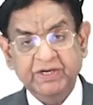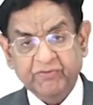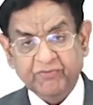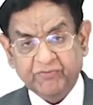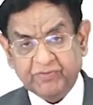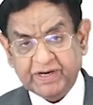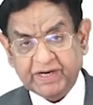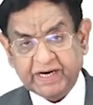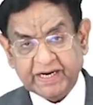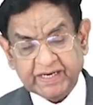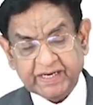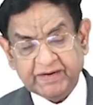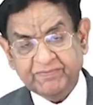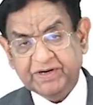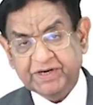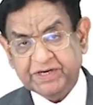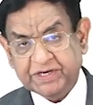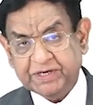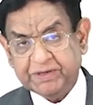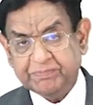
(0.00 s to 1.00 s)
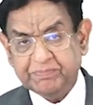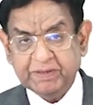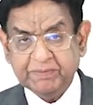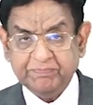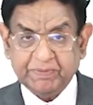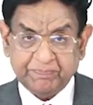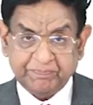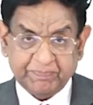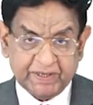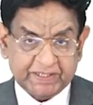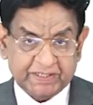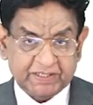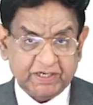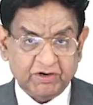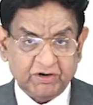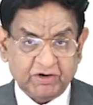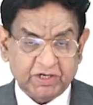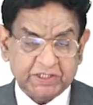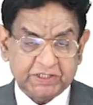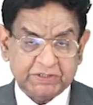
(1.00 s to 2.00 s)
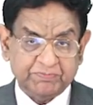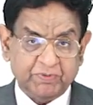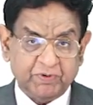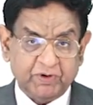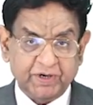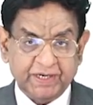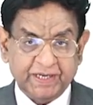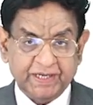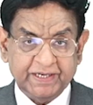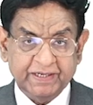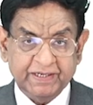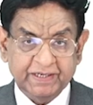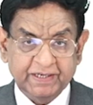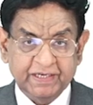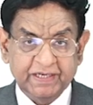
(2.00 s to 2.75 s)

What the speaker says: We are giving treatment but patient not responding,